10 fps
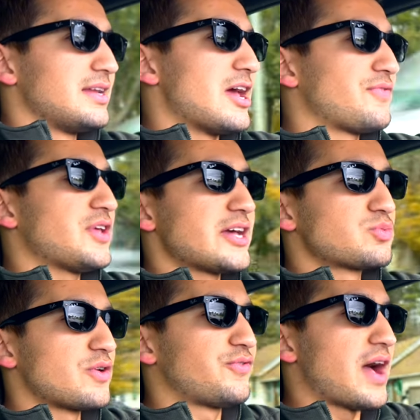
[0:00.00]
Now, if you guys
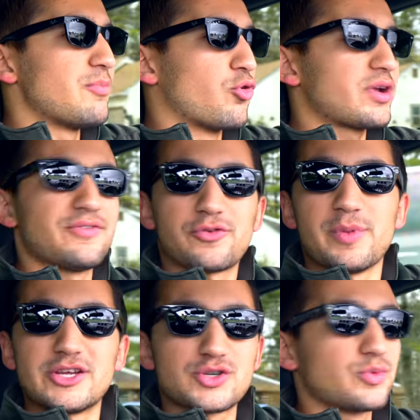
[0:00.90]
wanna find more
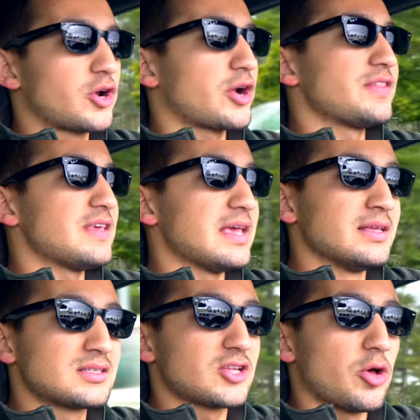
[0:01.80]
information regarding the
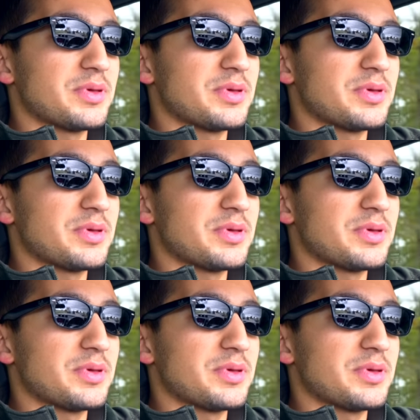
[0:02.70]
install,